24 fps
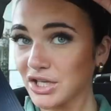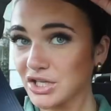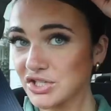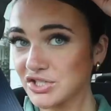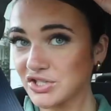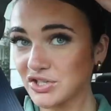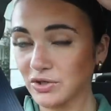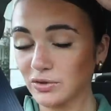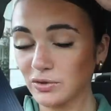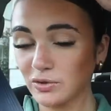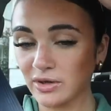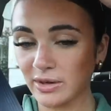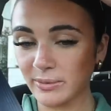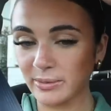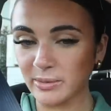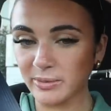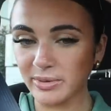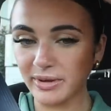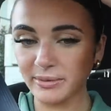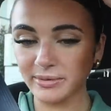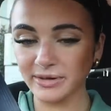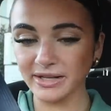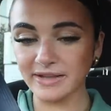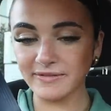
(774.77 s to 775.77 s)
Soon I'm gonna
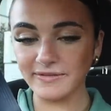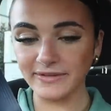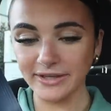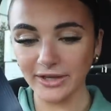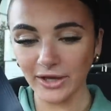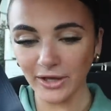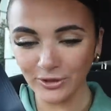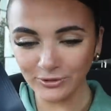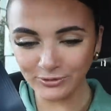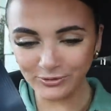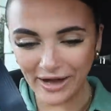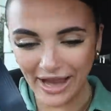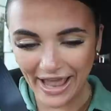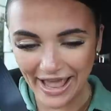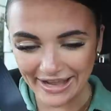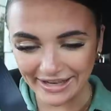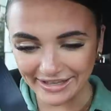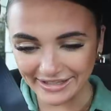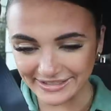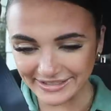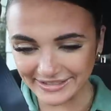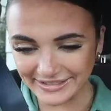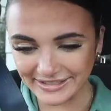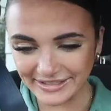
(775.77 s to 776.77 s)
be able to give y'all
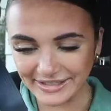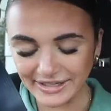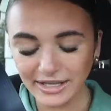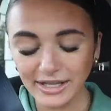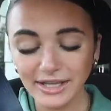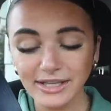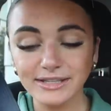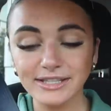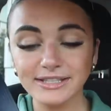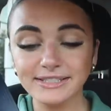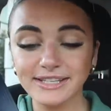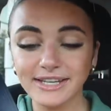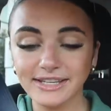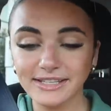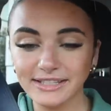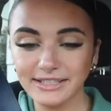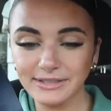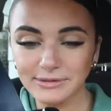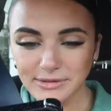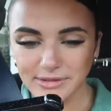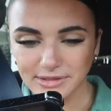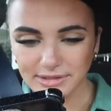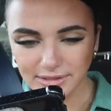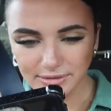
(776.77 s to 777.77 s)
Rex. The
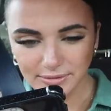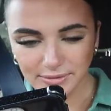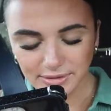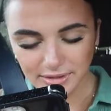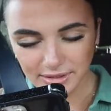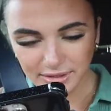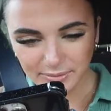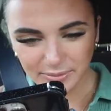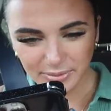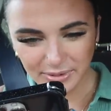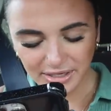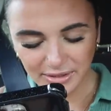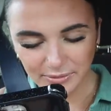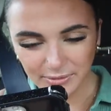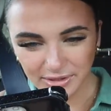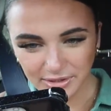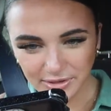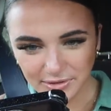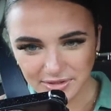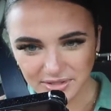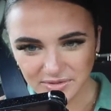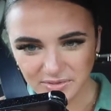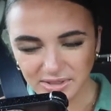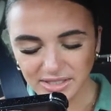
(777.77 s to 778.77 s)
daily was so good, but I wanna
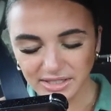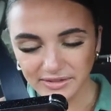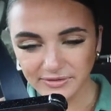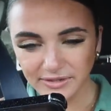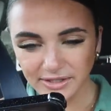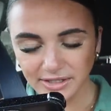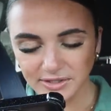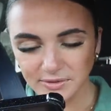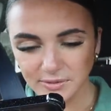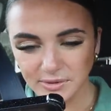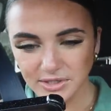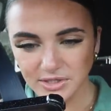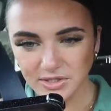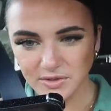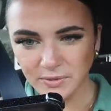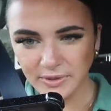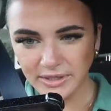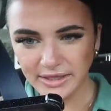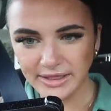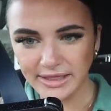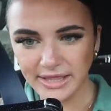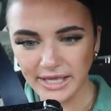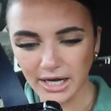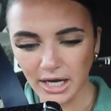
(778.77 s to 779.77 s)
go somewhere different because we just
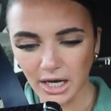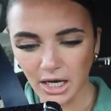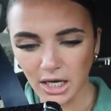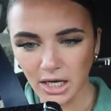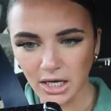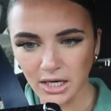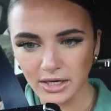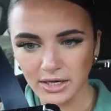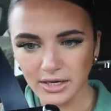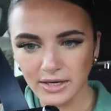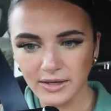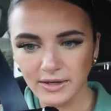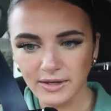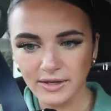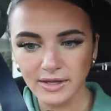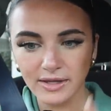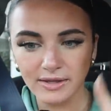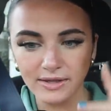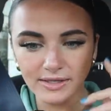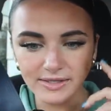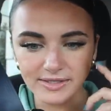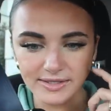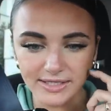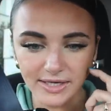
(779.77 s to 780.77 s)
went there.
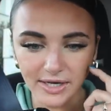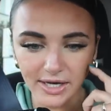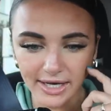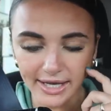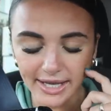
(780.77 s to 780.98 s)
It's the